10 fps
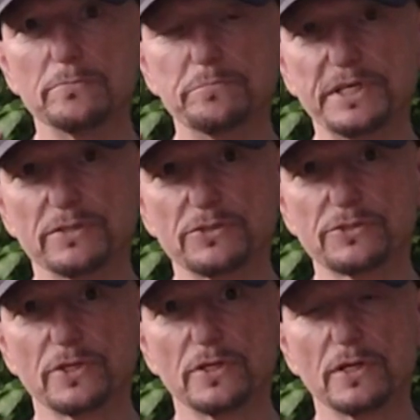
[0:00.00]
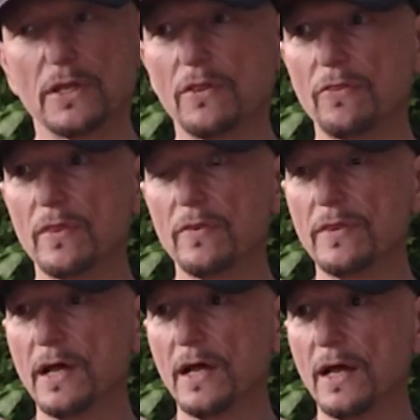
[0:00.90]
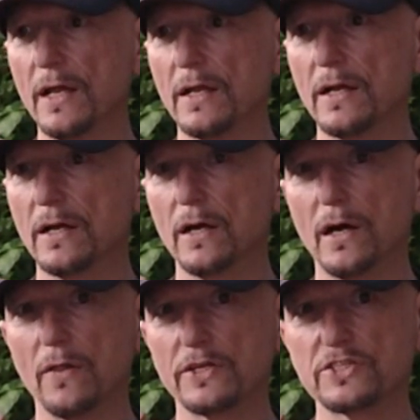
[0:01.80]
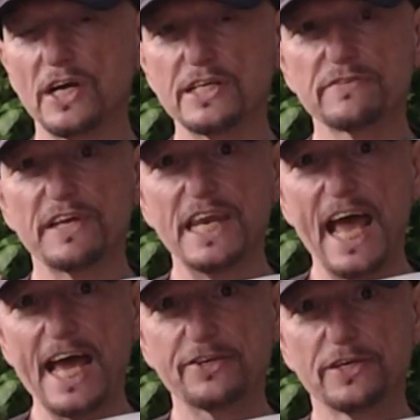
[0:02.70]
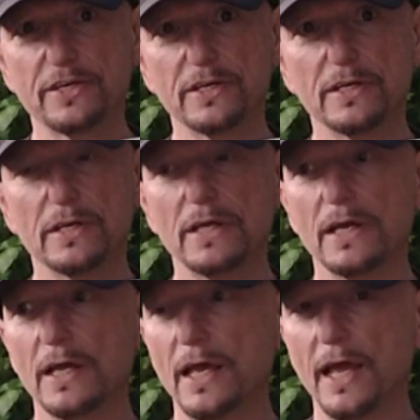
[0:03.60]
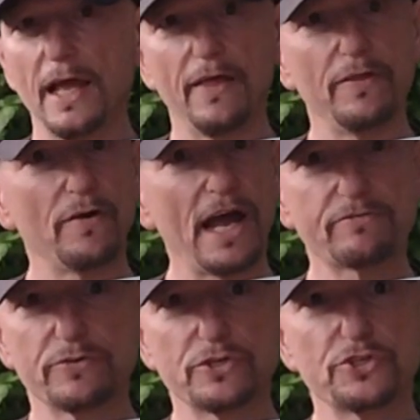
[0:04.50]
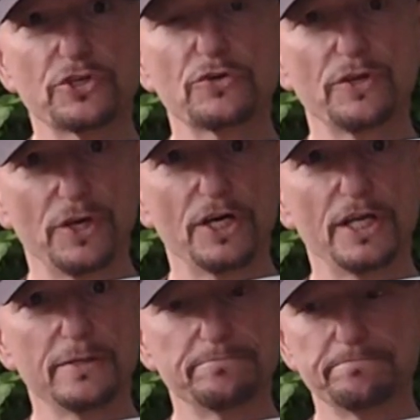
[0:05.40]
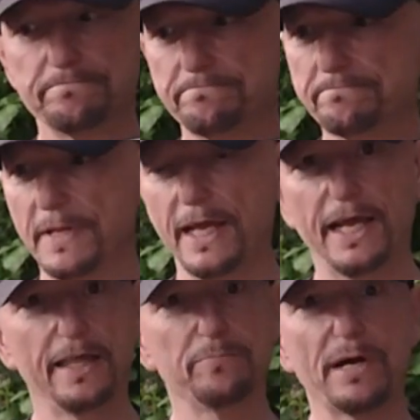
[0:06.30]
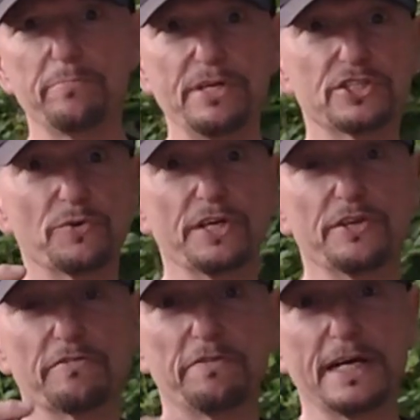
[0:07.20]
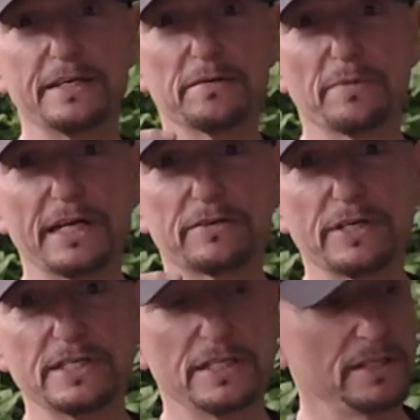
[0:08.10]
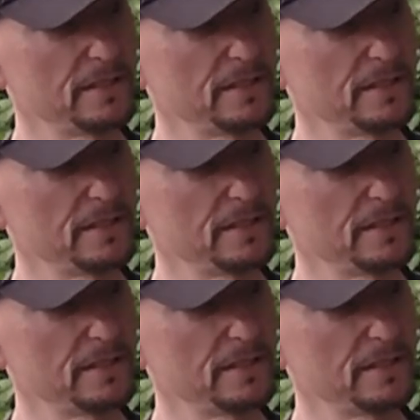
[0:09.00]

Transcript: beetles that are the size of a gnat, and they're after the sugar and the honey. And my bees are in there fighting them like crazy